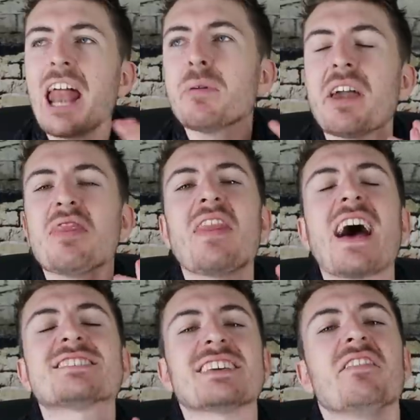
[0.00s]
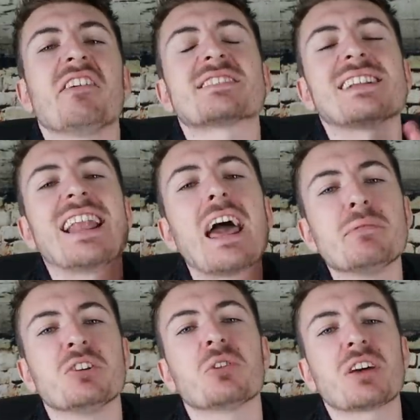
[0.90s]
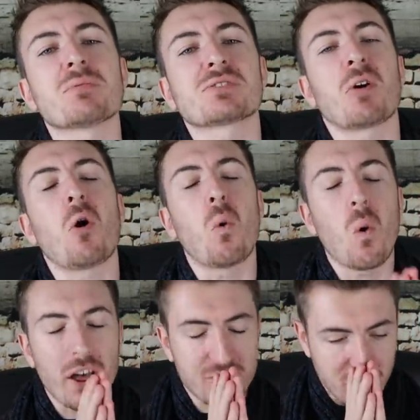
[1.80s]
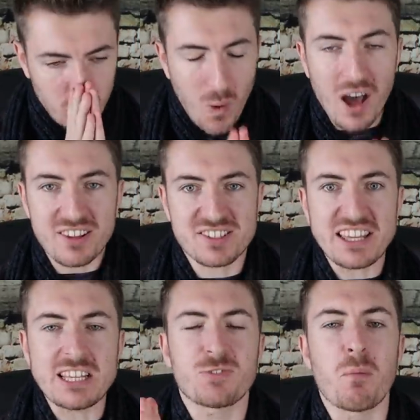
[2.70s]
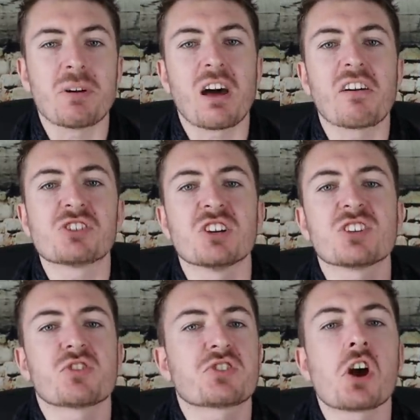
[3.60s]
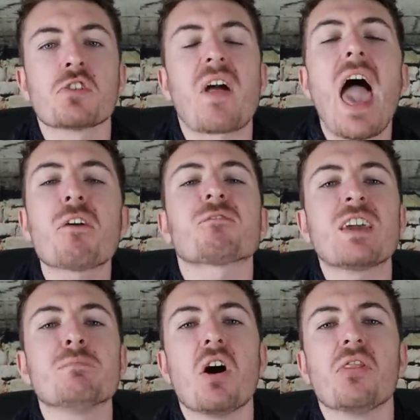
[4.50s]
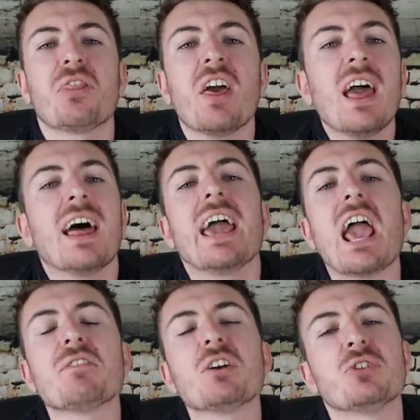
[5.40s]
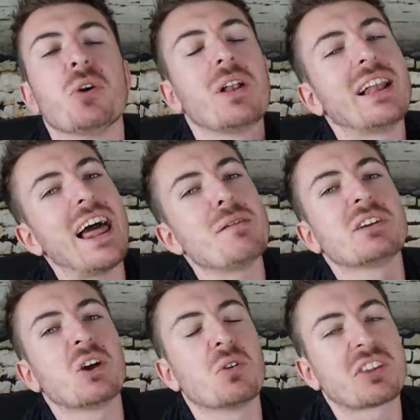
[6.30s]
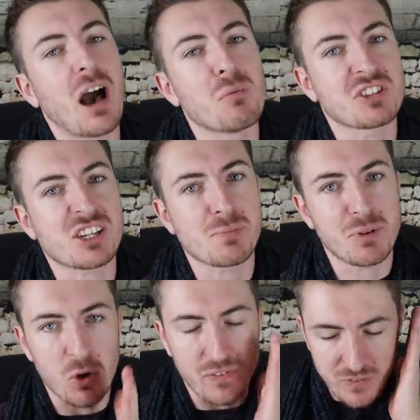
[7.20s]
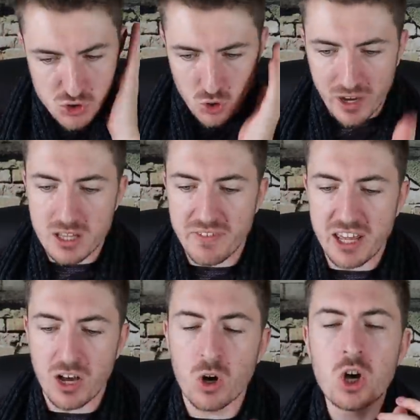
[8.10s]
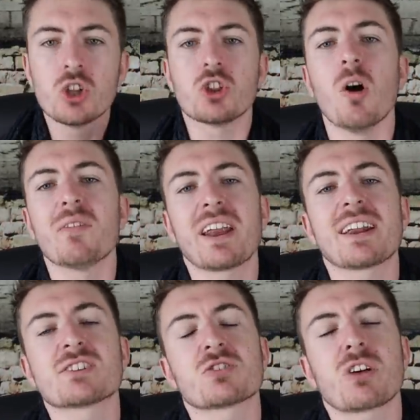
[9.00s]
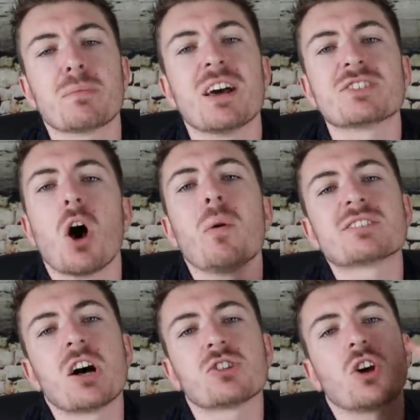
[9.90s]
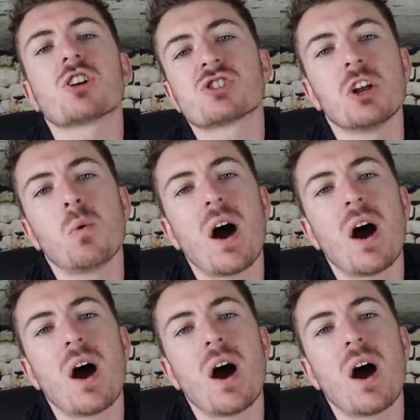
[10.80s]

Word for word: Anyway, that's the end of this. Let me know in the comments below what do you want to see this Football Origins return for every month. If you do, let me know in the comment section below. If you enjoyed the video, don't forget to like, subscribe, and as always, I'll talk to you in a